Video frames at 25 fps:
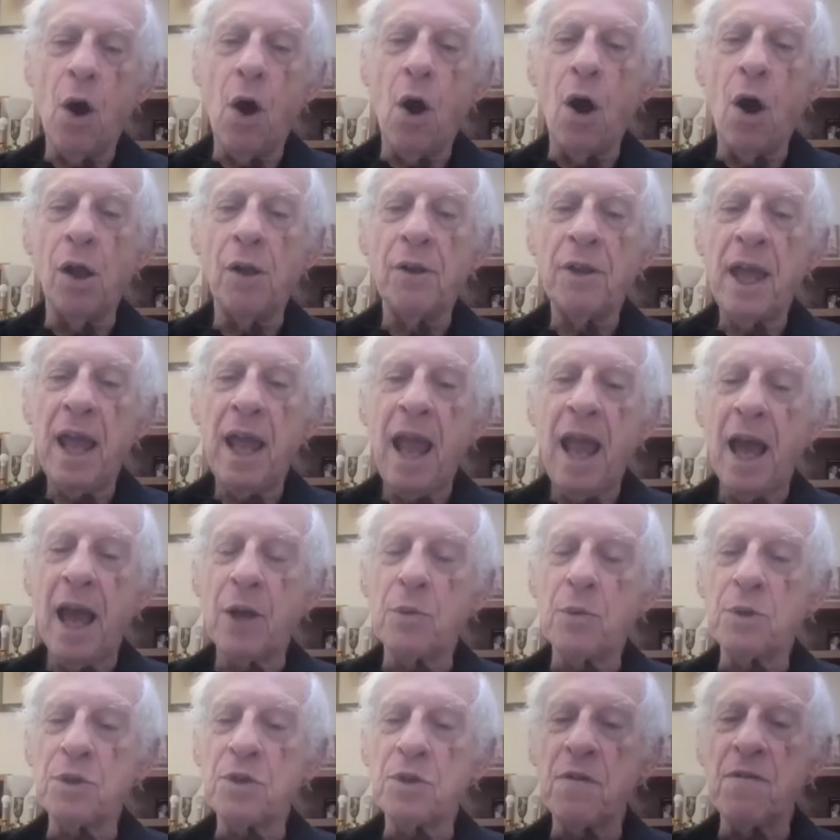all they had
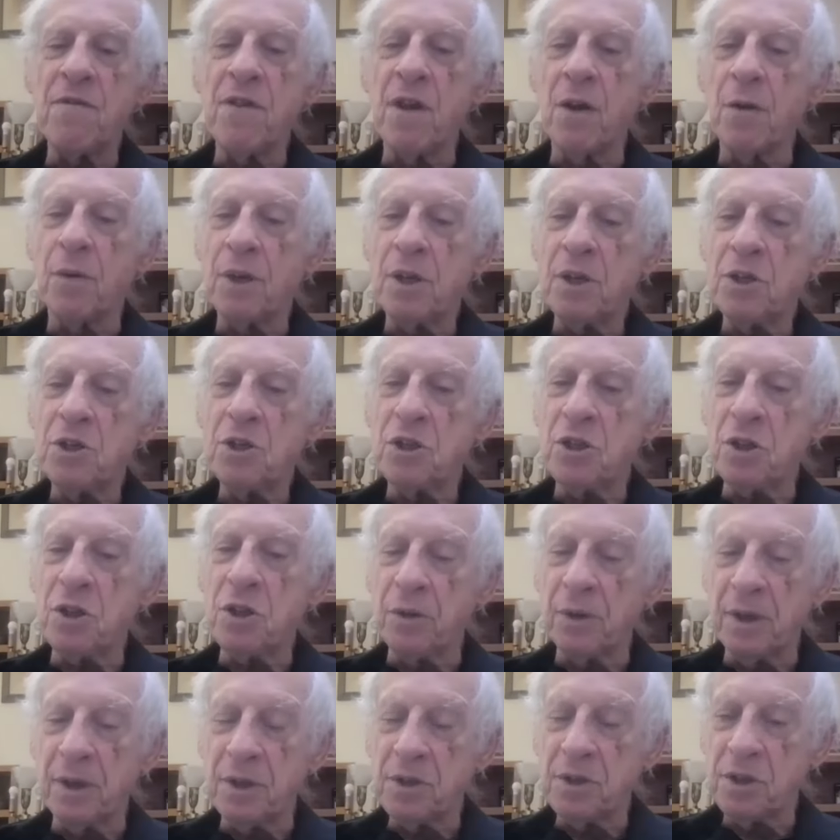was very
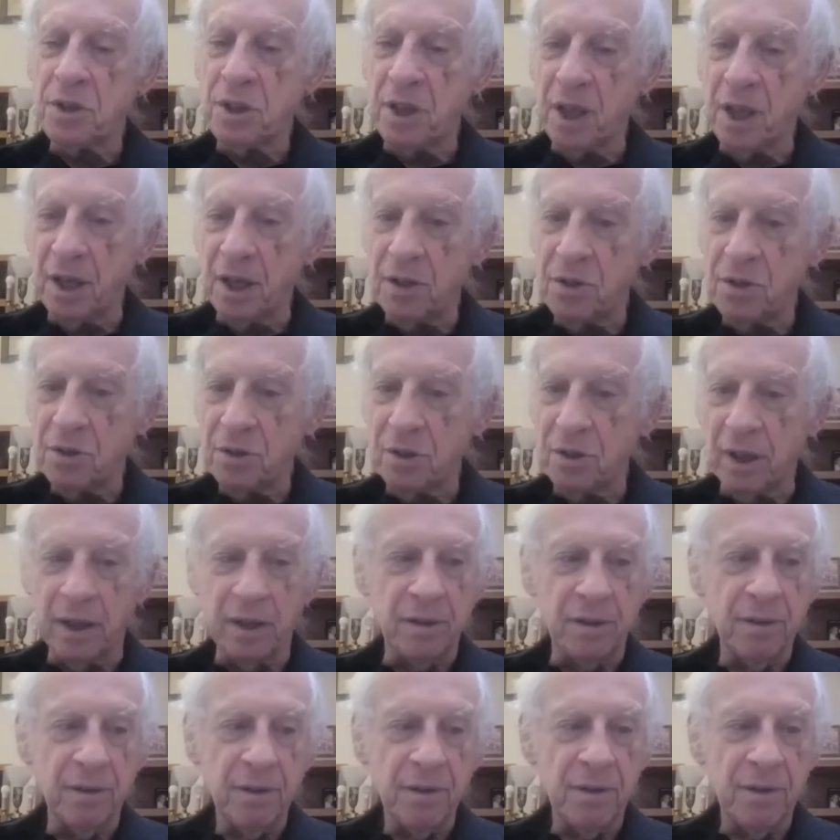serious things
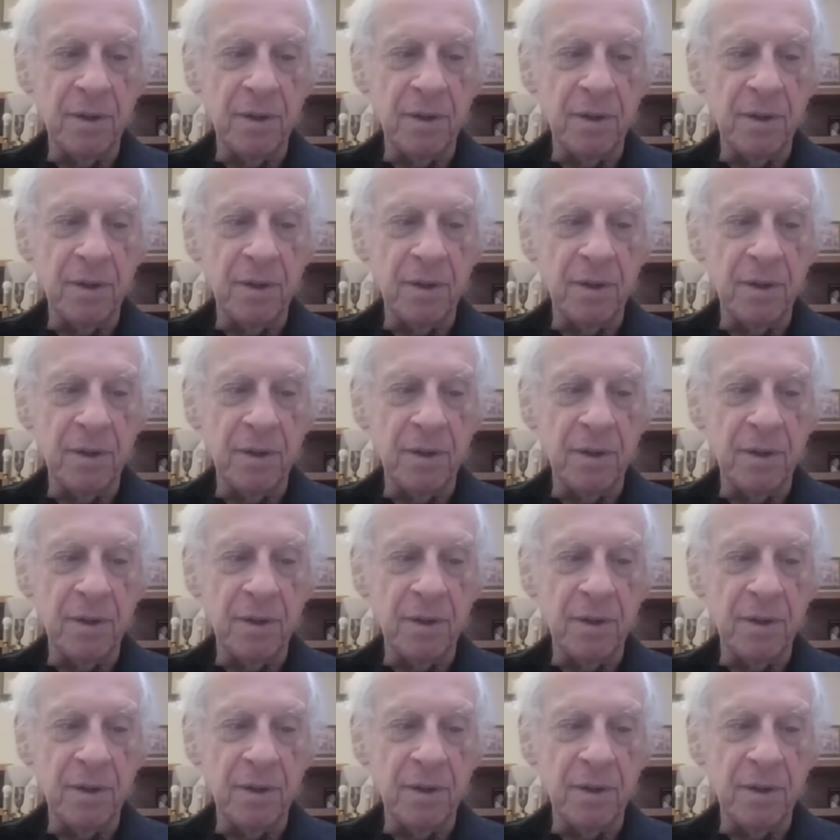like